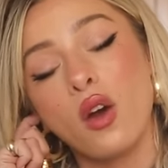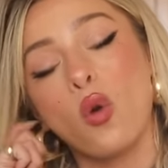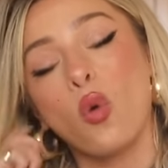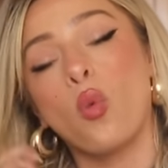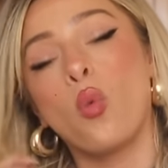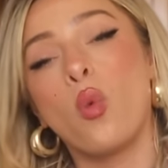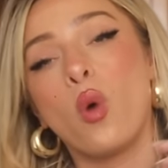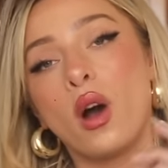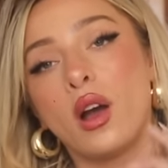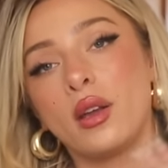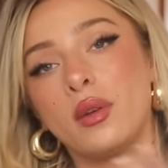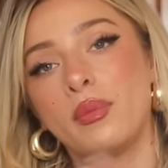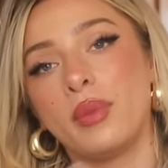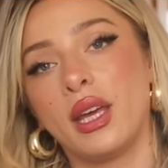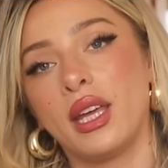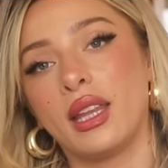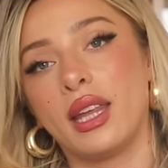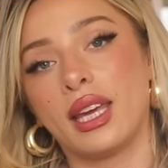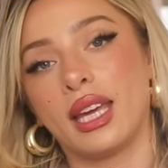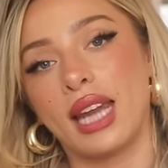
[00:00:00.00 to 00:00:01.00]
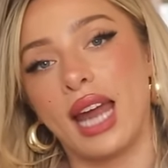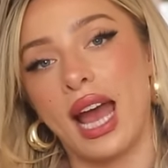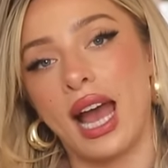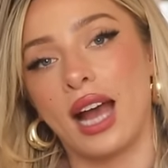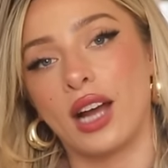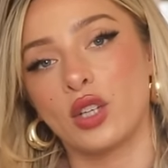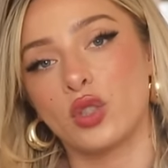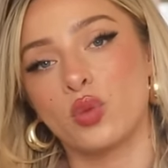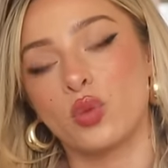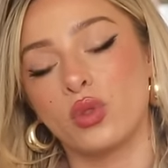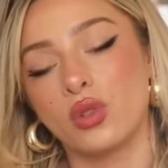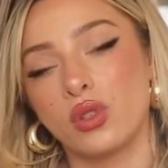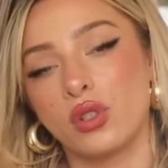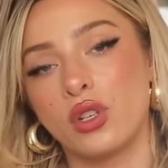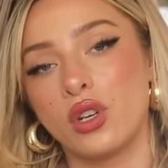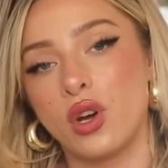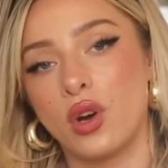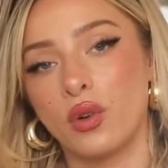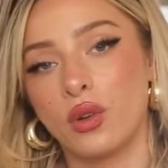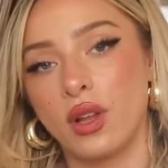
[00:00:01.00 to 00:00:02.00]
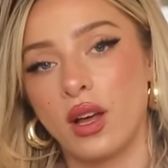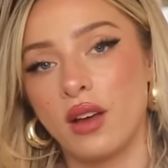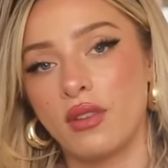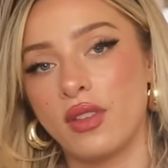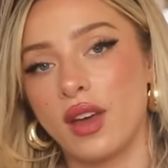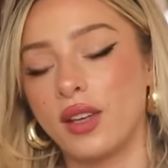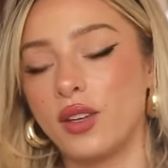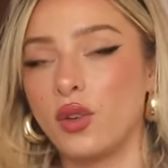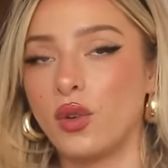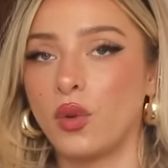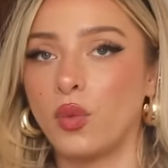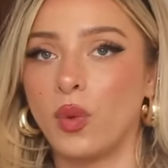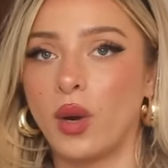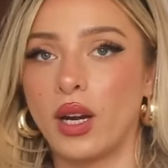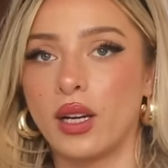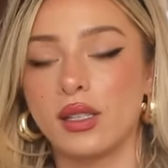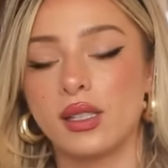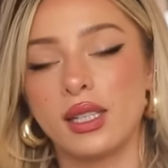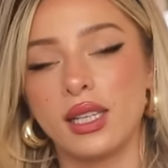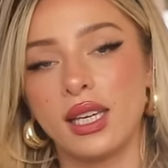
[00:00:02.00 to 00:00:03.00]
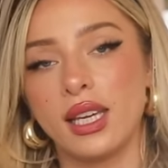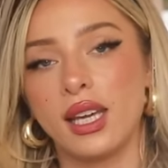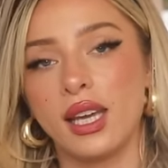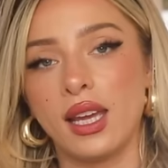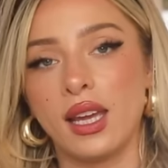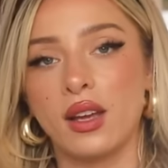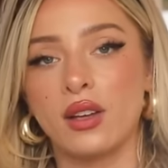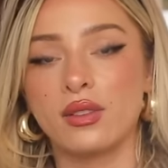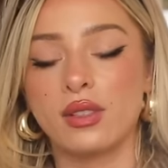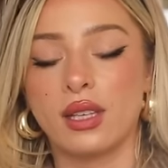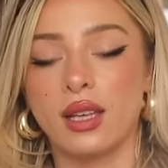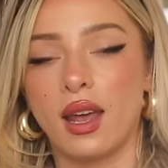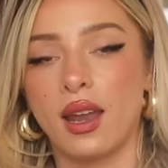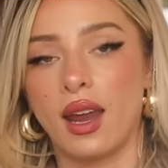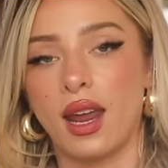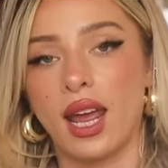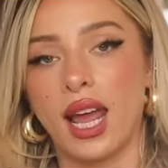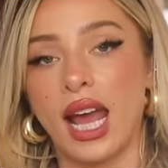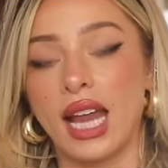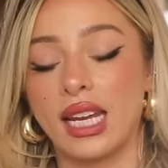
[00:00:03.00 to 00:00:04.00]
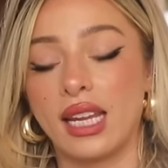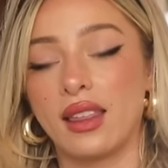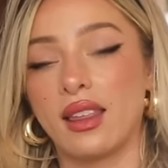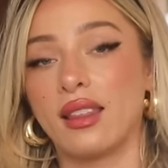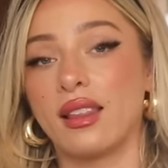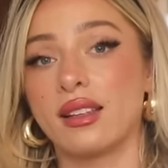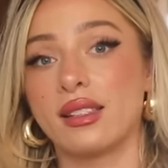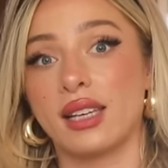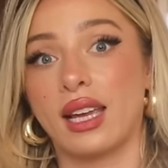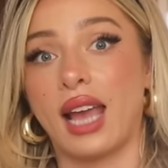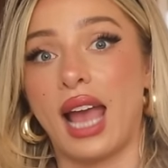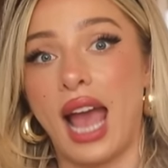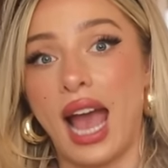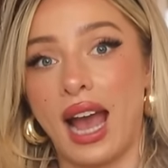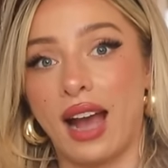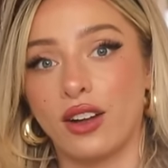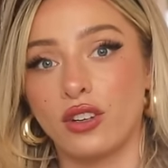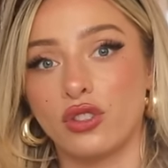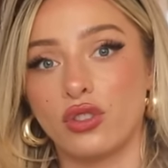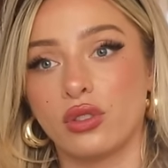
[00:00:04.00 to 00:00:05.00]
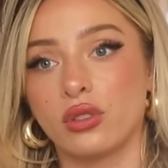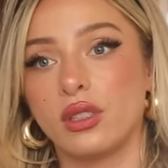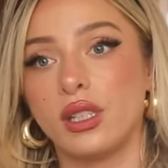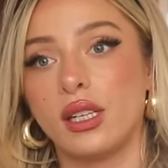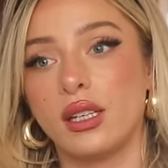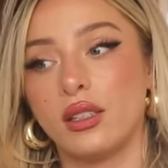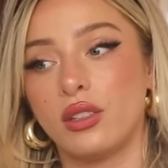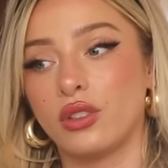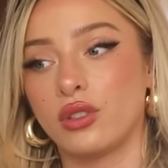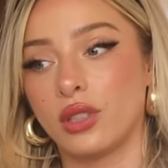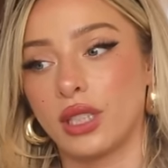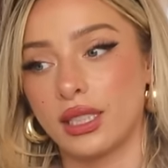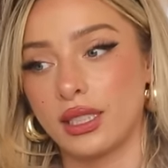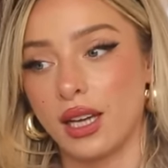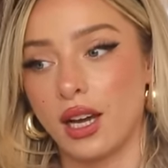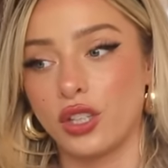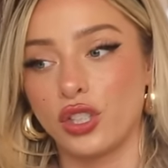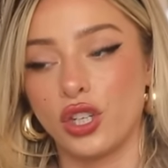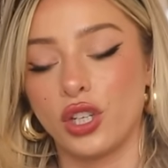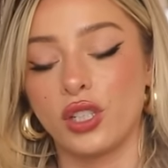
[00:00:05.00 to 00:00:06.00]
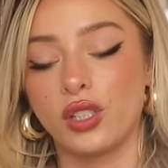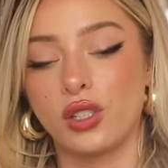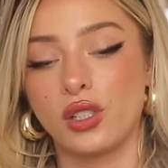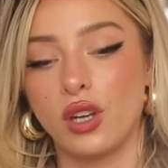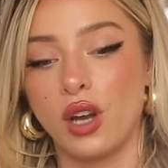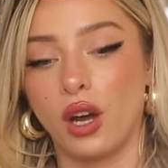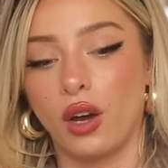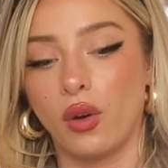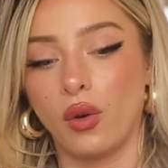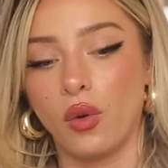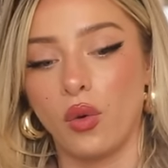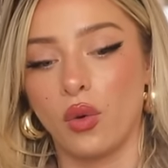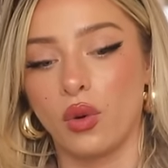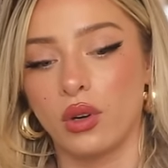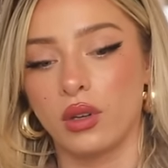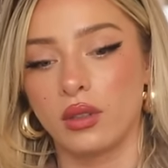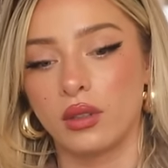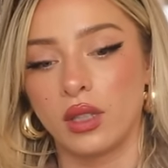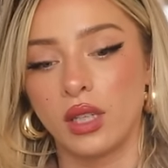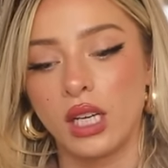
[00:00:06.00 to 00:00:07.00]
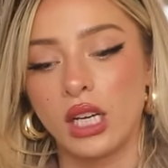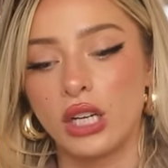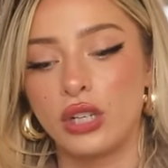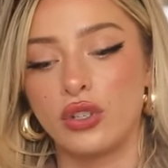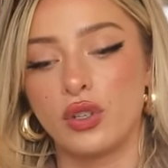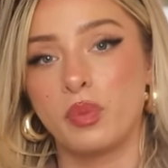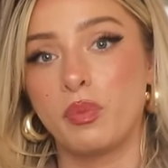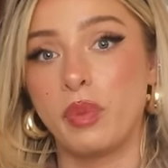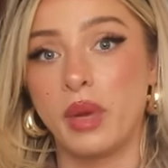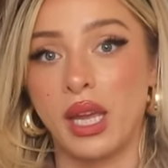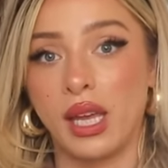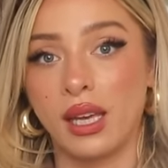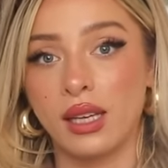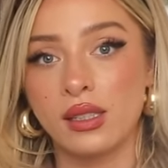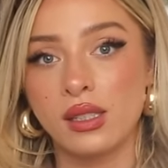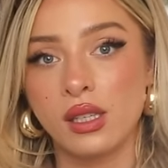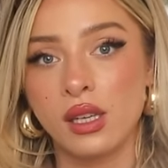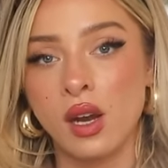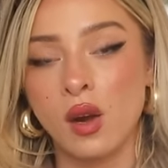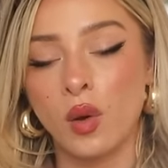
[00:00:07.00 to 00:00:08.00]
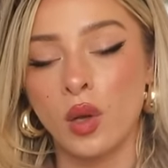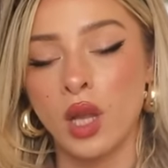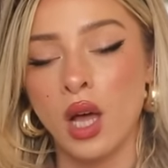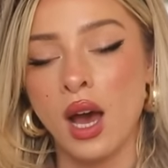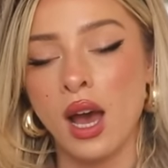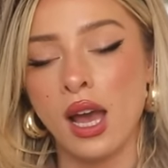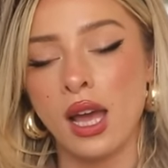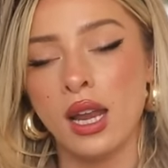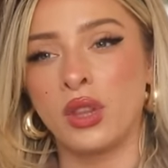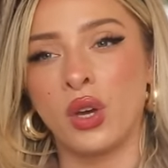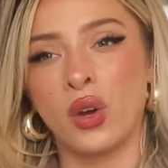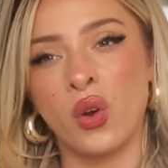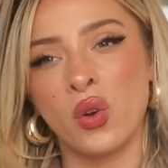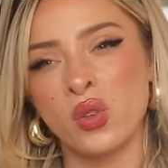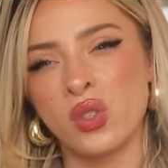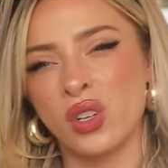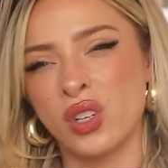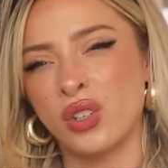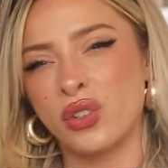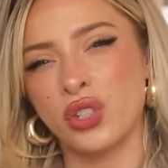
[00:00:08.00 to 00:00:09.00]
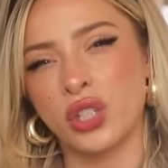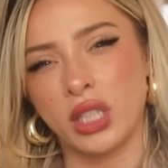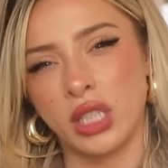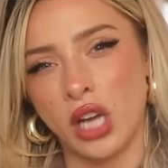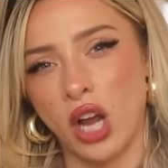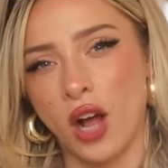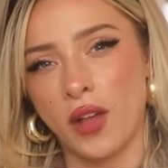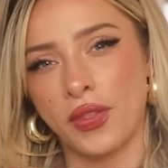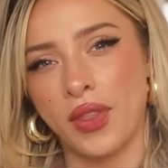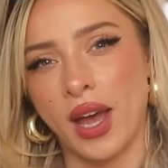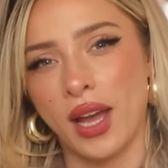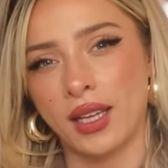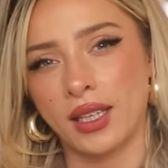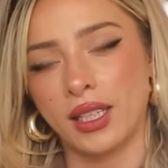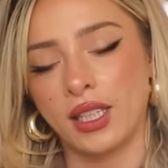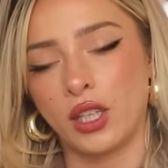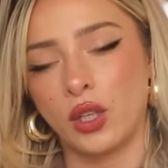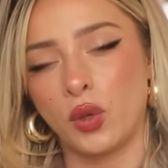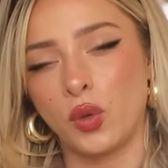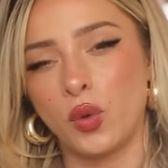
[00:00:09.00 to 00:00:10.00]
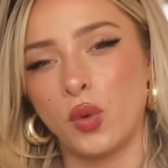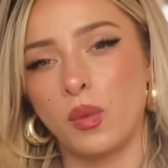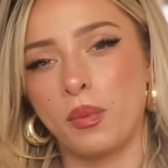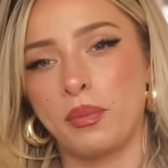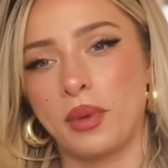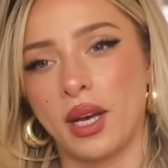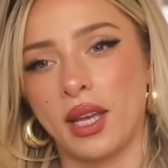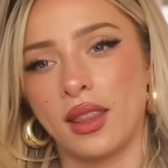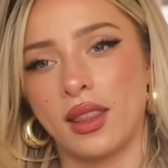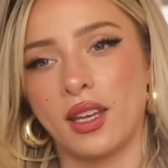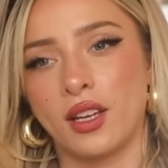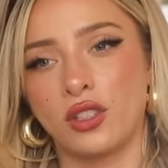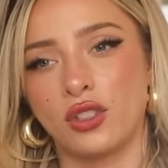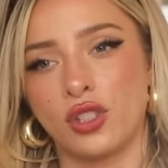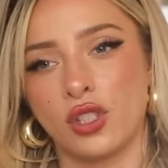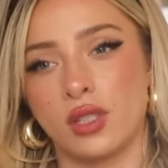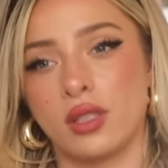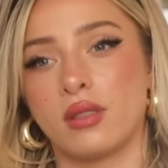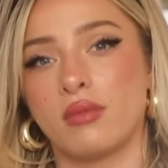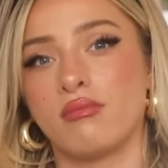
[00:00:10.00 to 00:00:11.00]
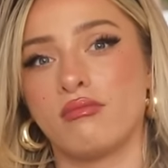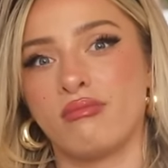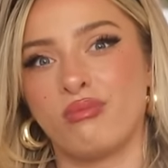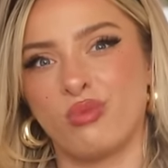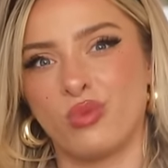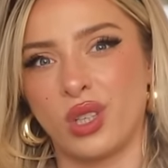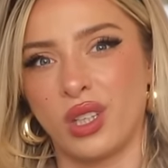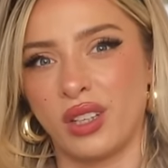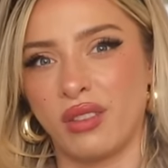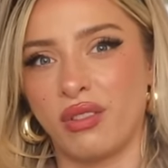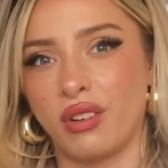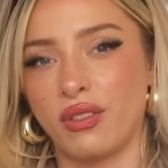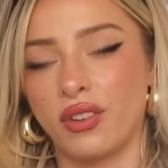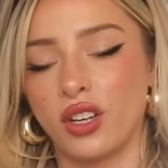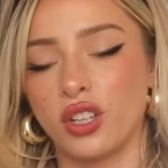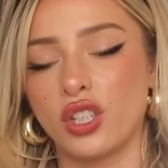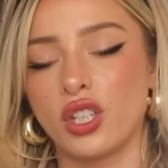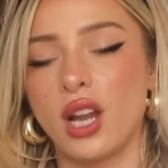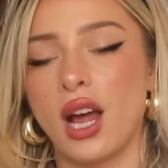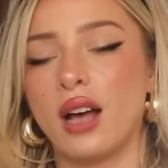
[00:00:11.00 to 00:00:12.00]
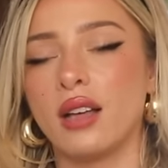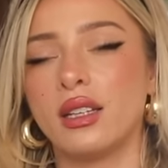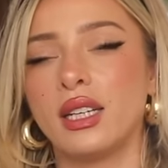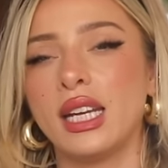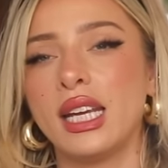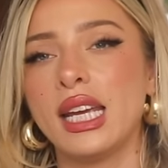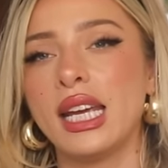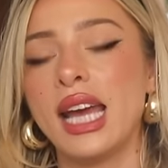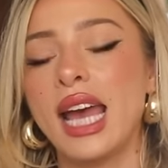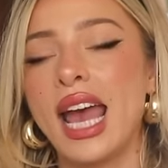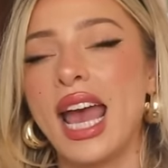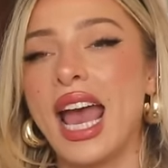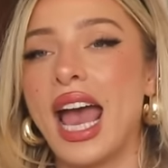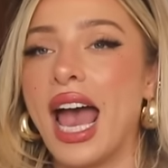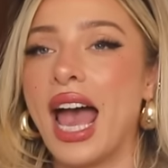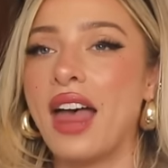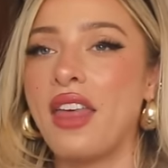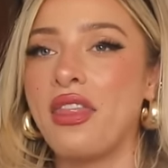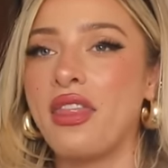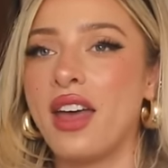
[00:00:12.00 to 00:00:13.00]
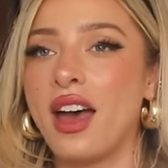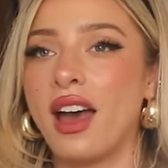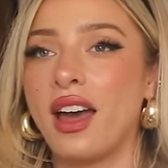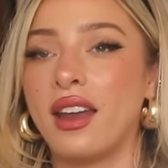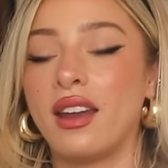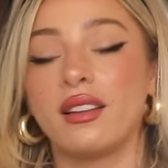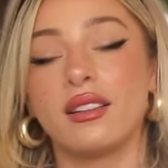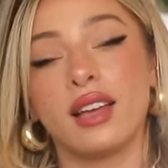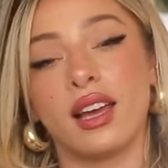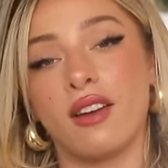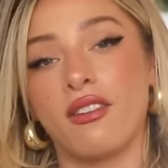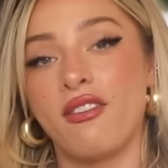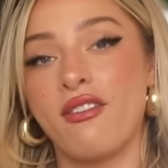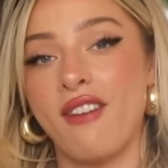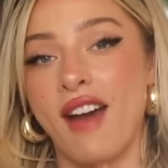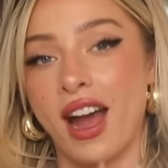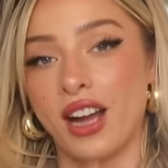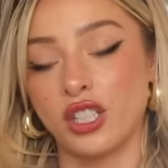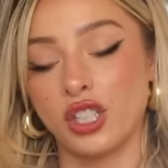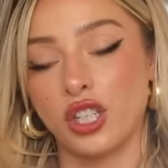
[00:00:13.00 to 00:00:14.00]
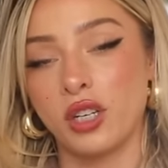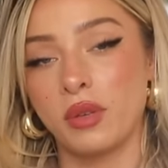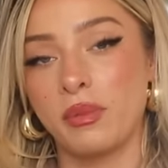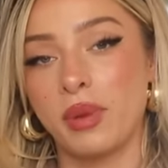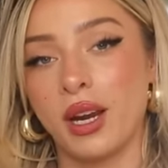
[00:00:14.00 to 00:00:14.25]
One being like an actual snow glove that you could wear skiing, sledding, anything that's like actually you're like touching snow or just being in snow a lot. Those are usually not that cute, but they're just really for functionality. And then like a fashion